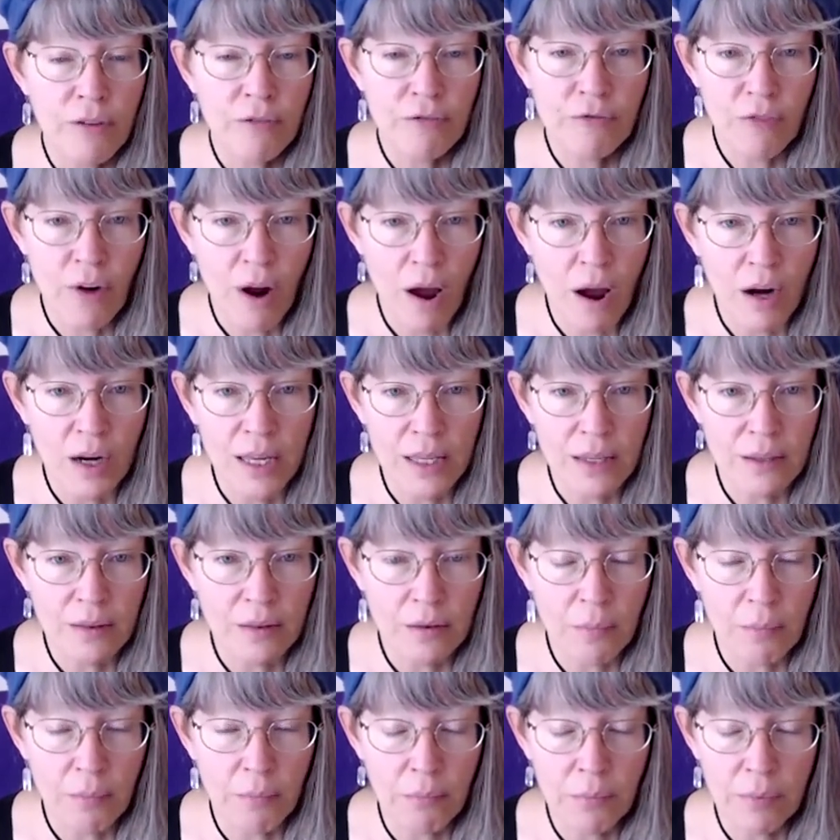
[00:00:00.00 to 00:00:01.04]
the frog
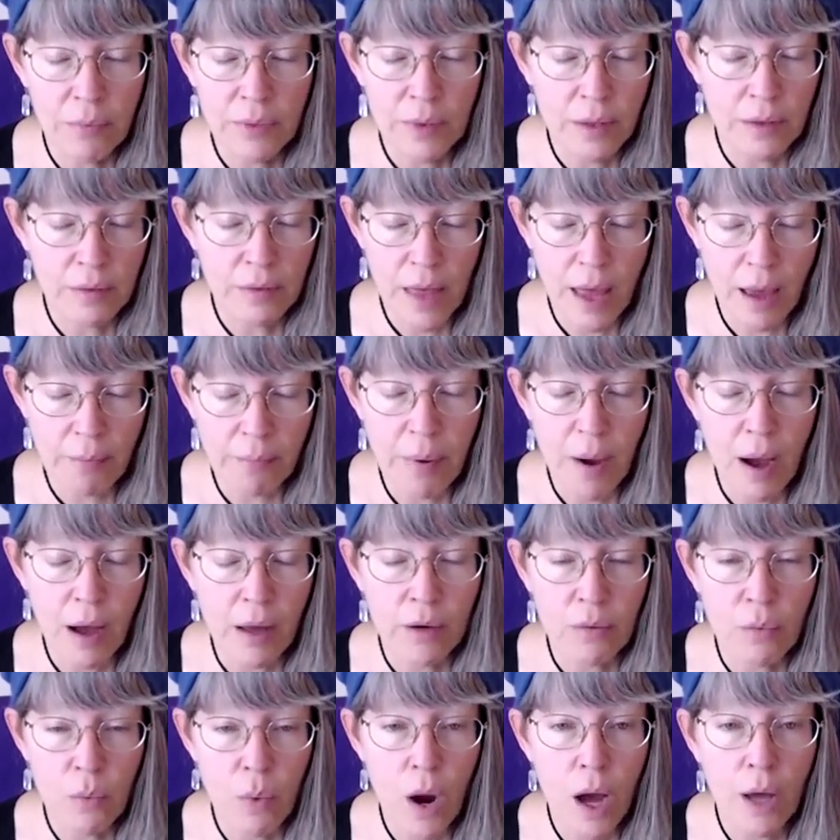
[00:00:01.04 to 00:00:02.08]
in that
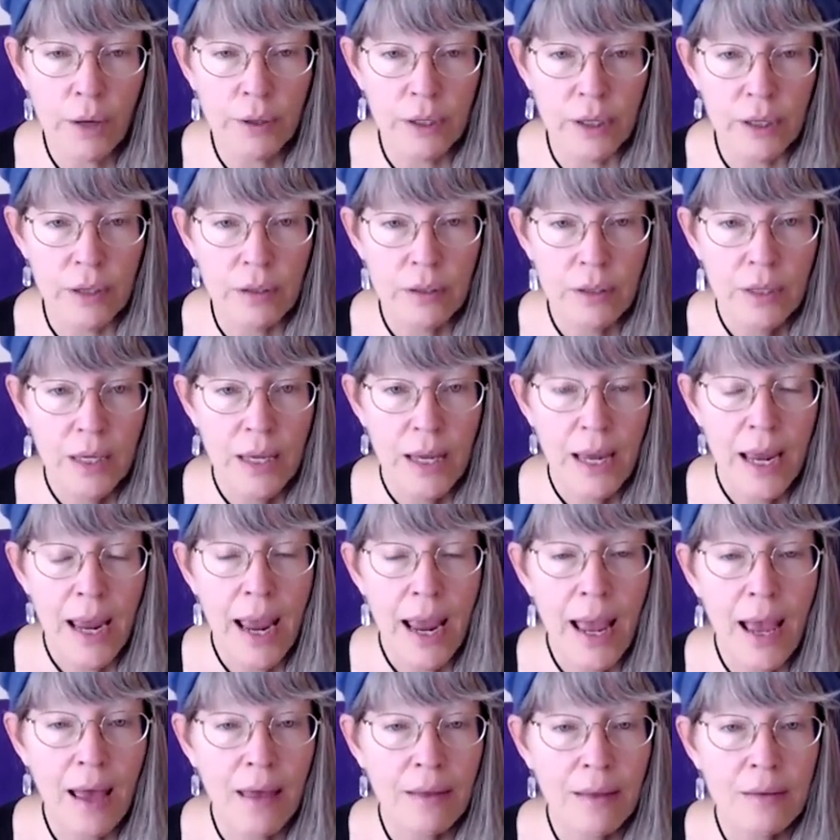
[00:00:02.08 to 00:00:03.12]
pot of water,
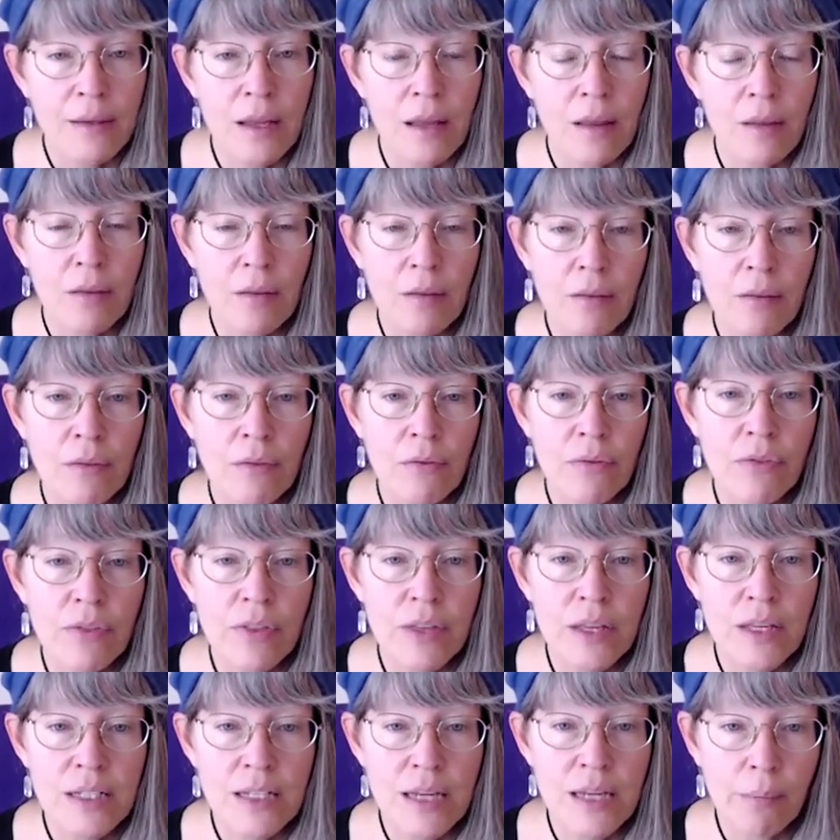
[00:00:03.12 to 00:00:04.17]
and
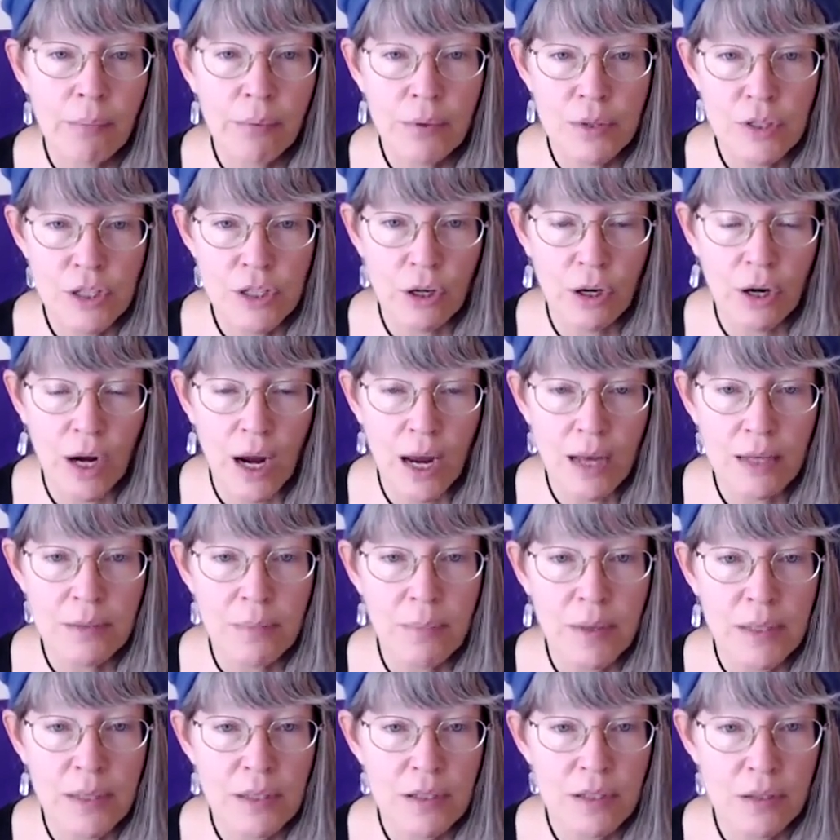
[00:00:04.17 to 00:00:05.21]
the temperature
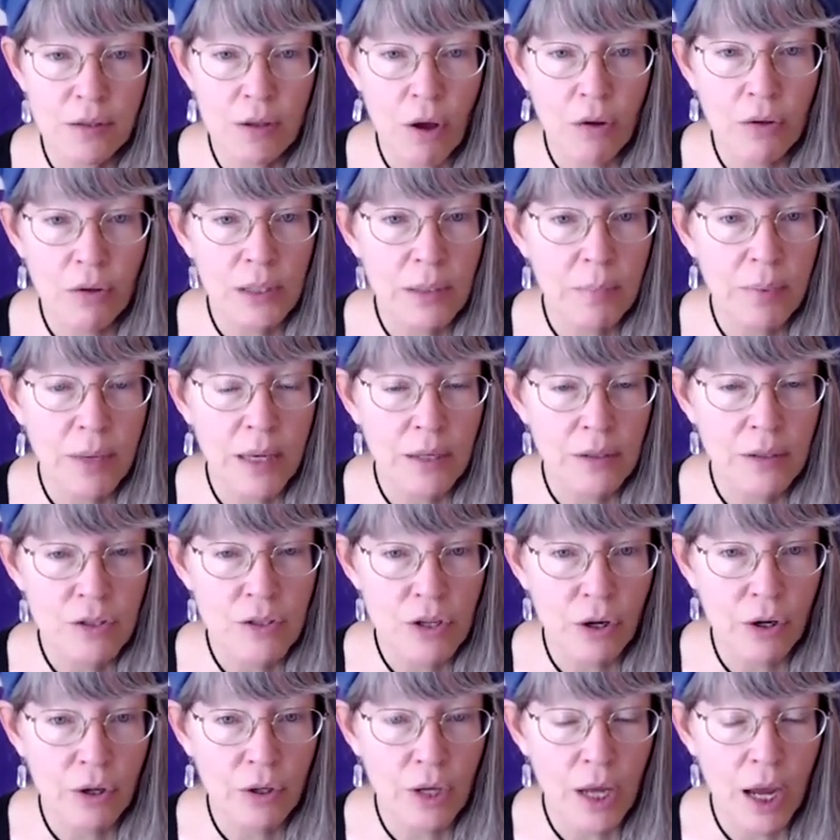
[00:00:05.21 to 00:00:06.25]
has been slowly being
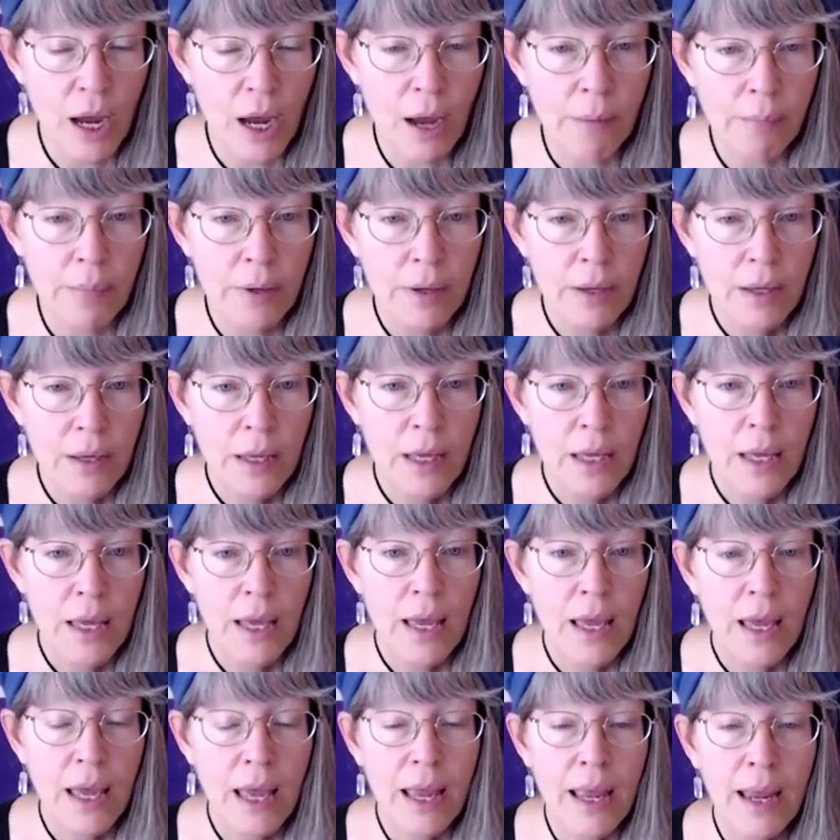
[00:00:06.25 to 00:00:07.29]
turned up.
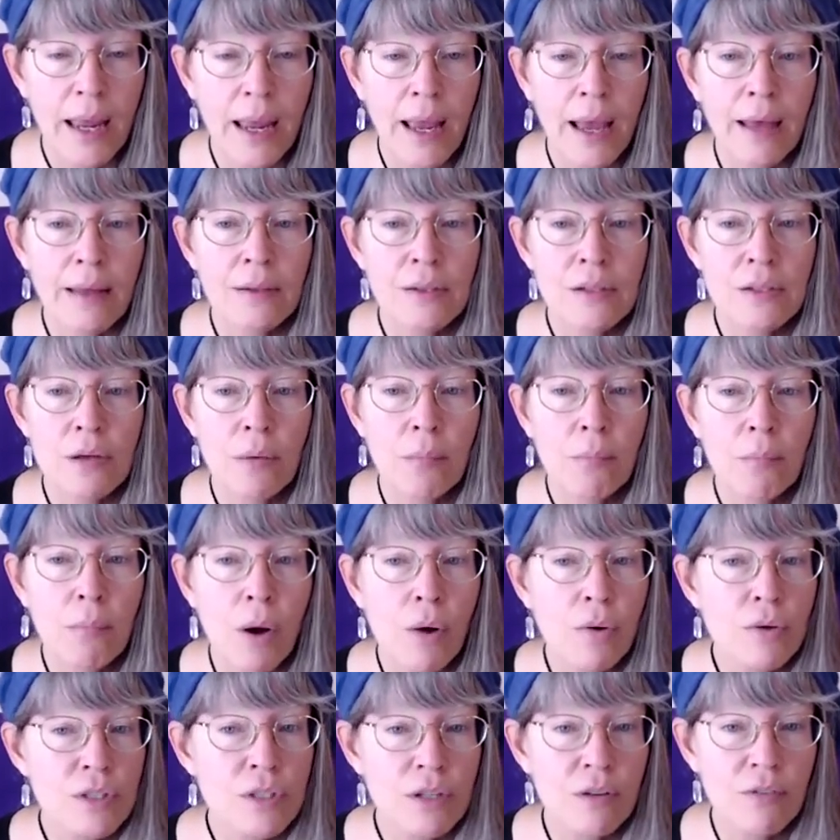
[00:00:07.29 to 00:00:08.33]
And
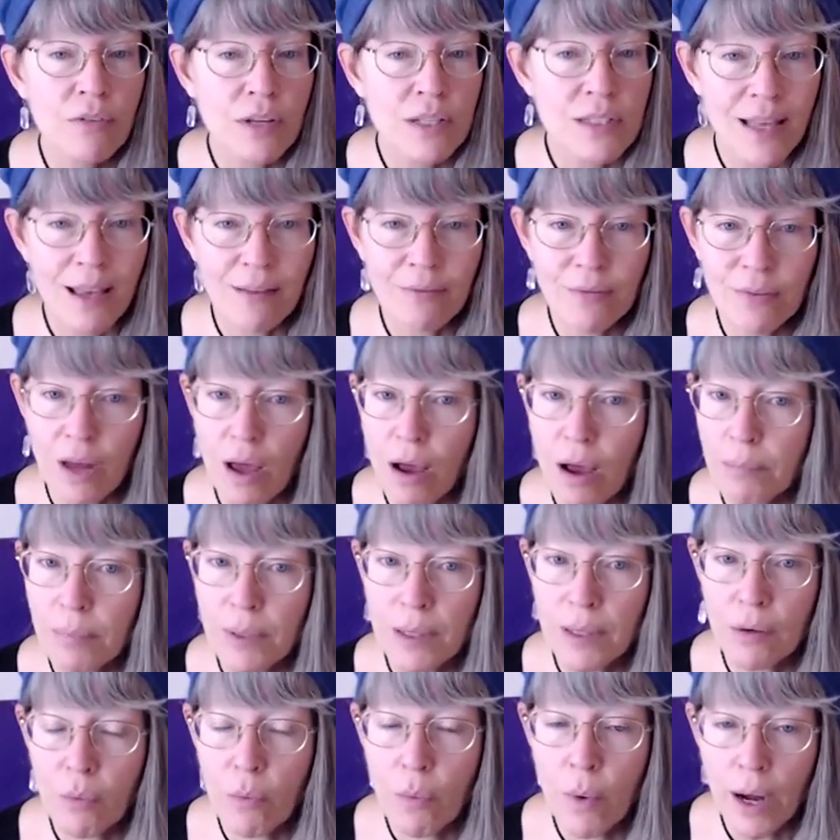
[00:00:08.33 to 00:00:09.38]
most of us have not
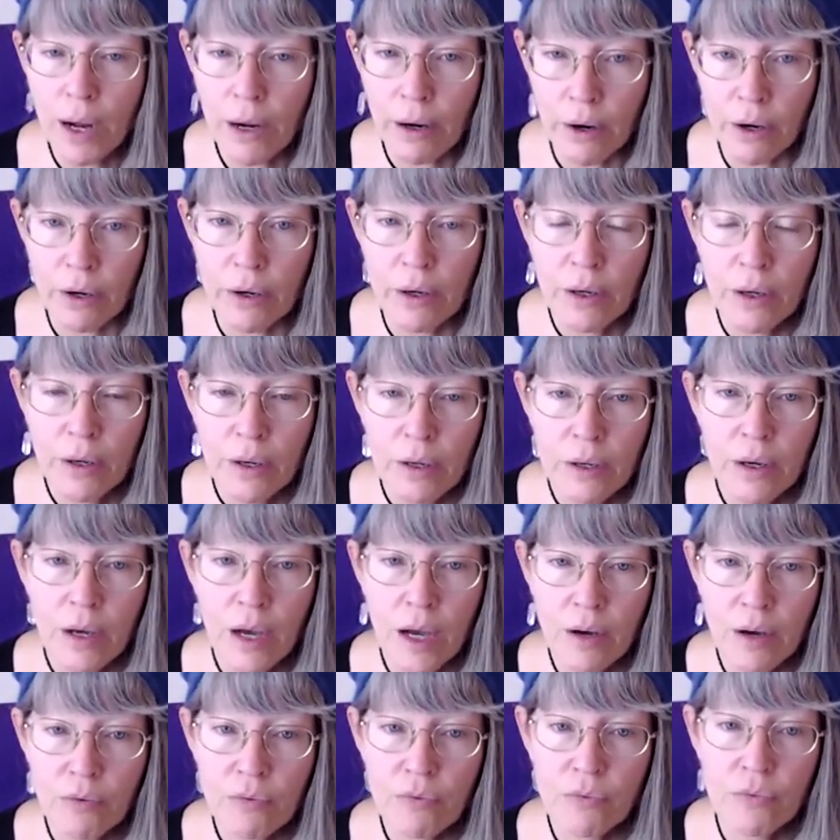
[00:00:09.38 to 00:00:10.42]
been aware
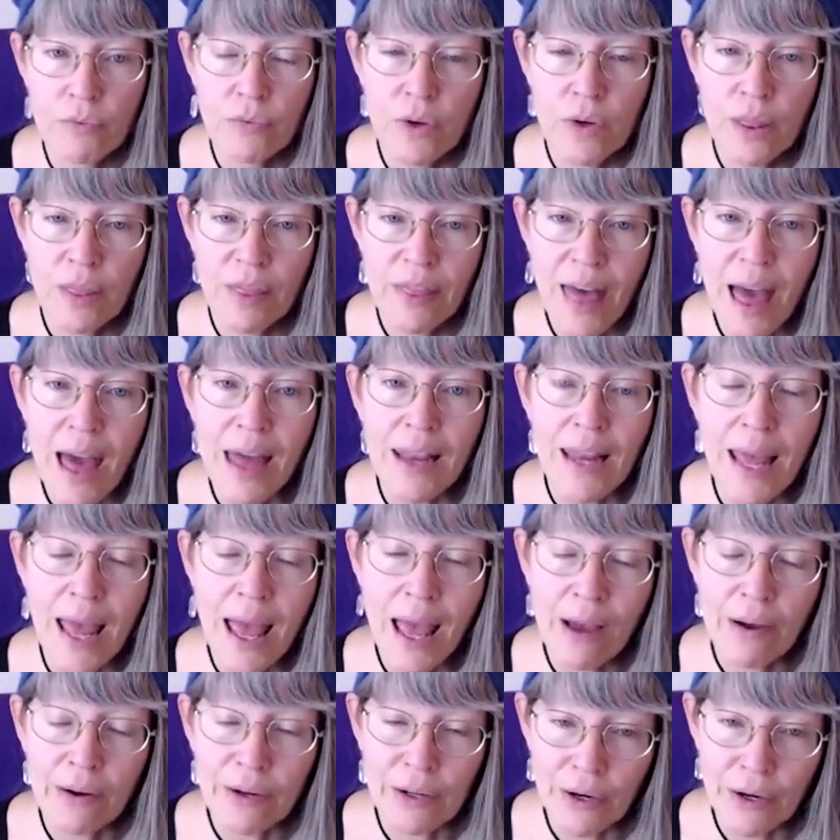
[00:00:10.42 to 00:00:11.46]
of that
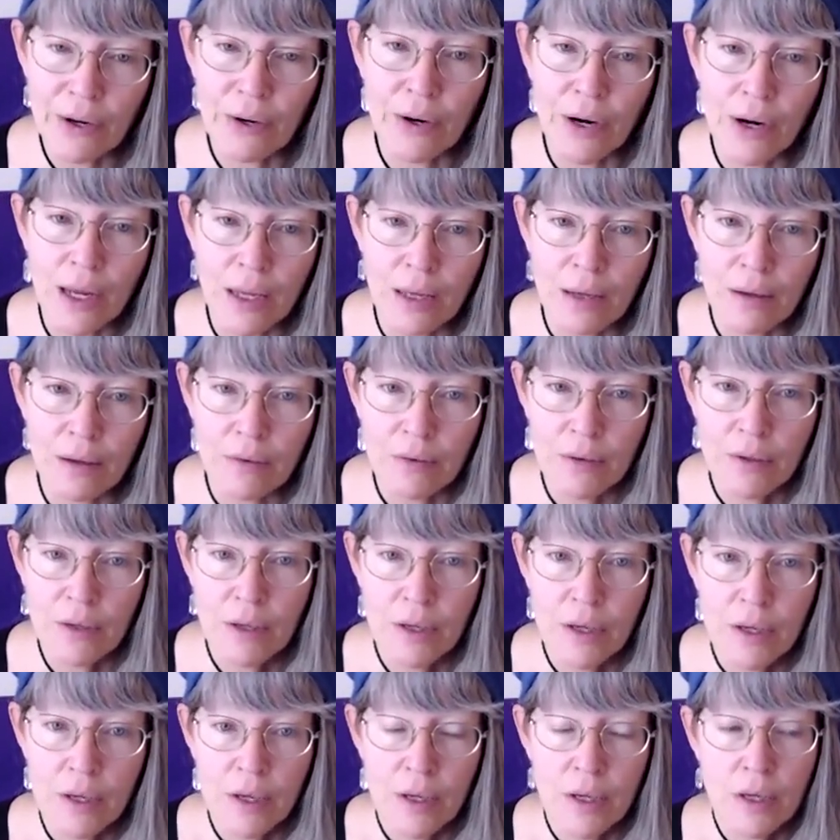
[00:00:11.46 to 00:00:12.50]
occurring.
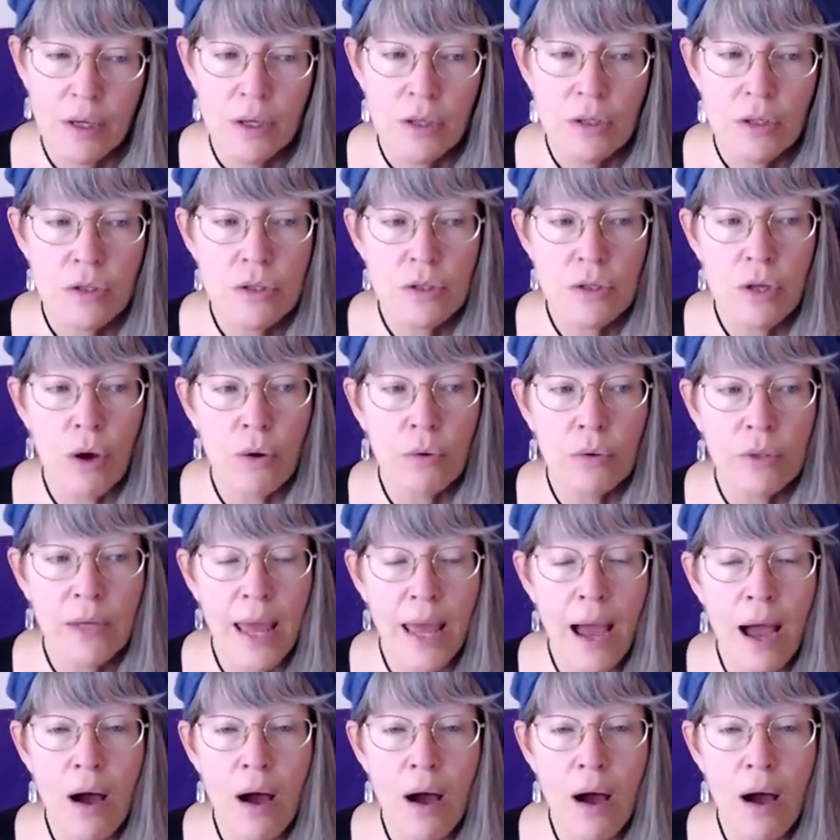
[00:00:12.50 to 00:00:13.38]
So